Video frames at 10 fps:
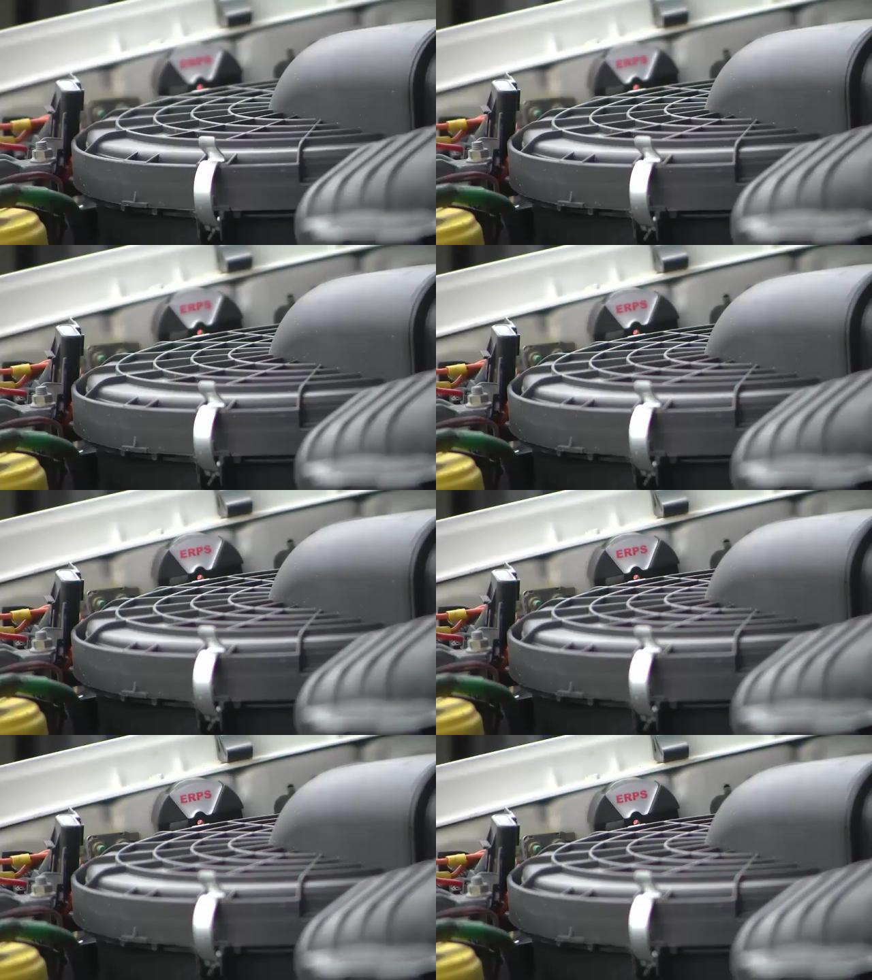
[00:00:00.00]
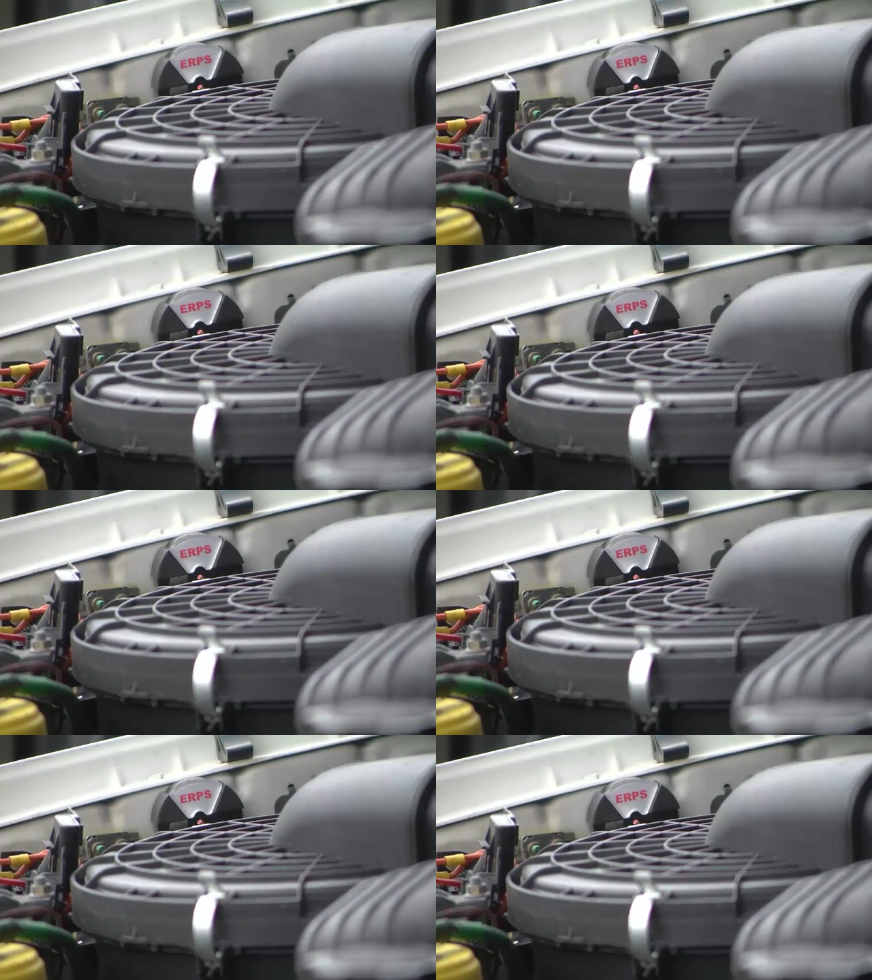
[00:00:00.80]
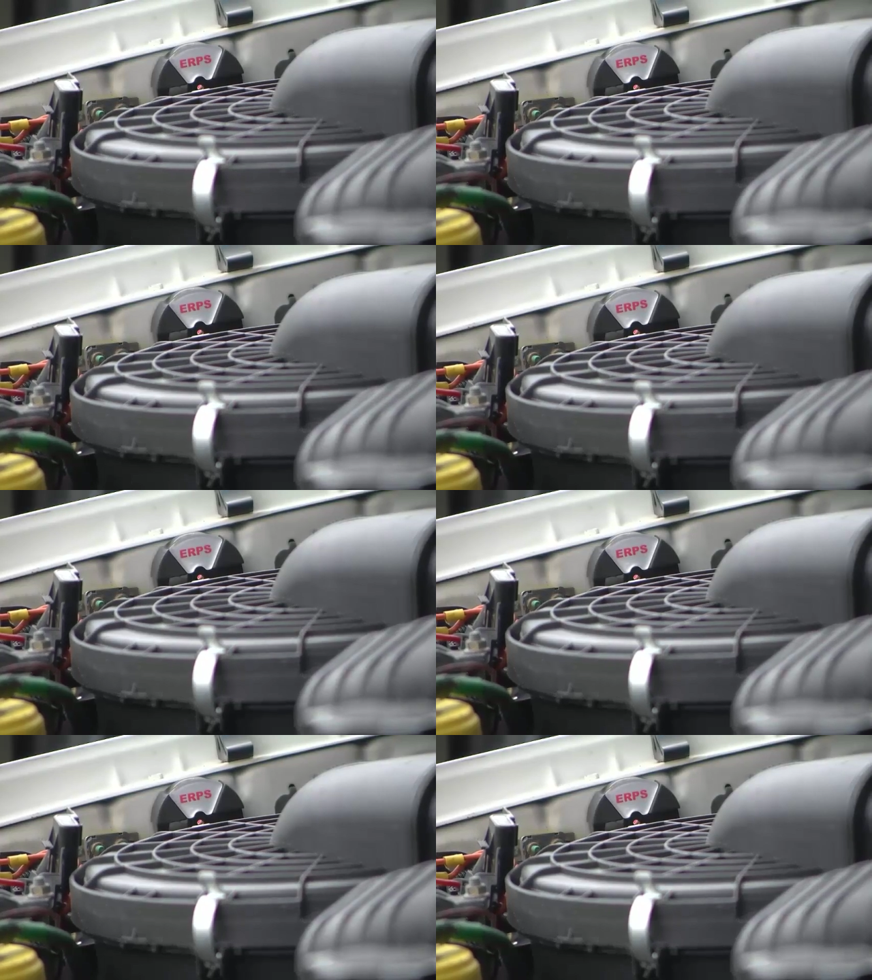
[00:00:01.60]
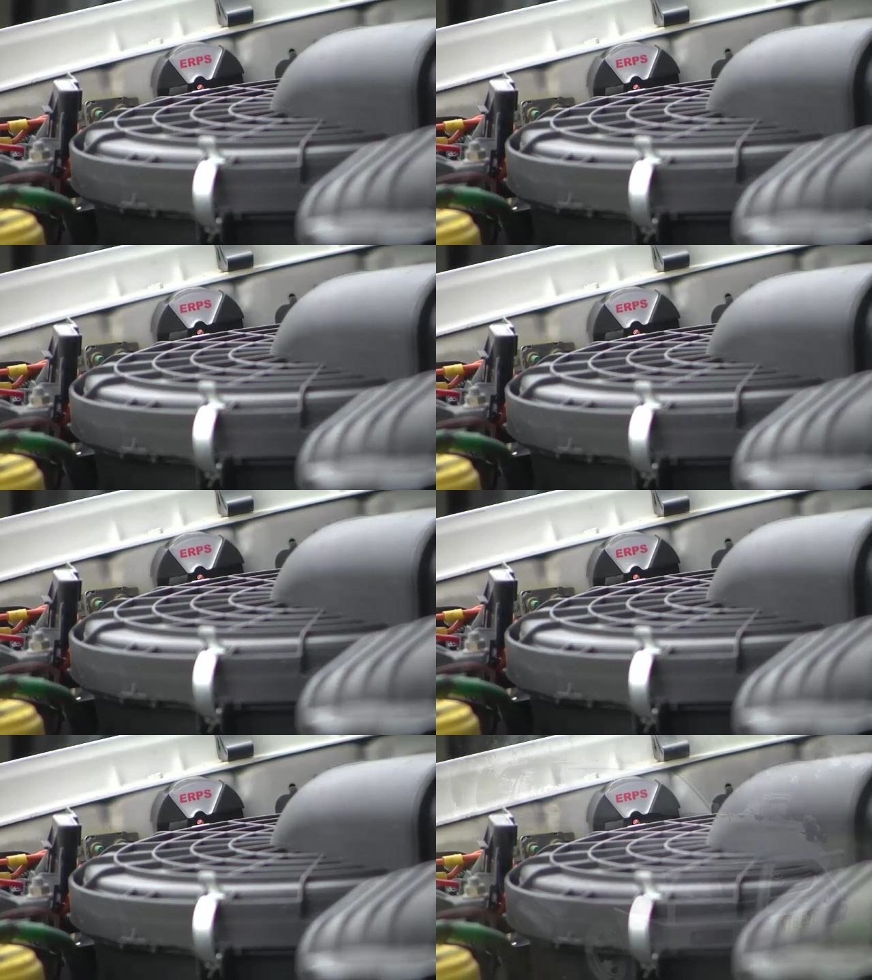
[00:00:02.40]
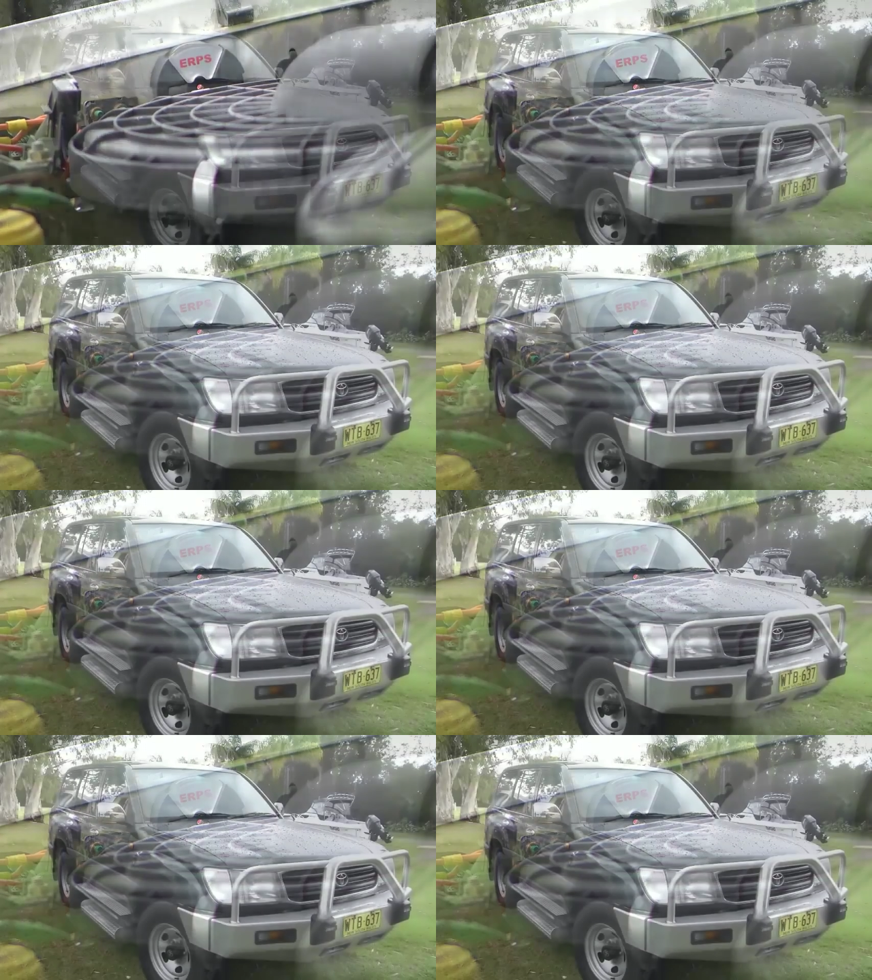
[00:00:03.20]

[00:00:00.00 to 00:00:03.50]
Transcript: [unreadable: no face in view]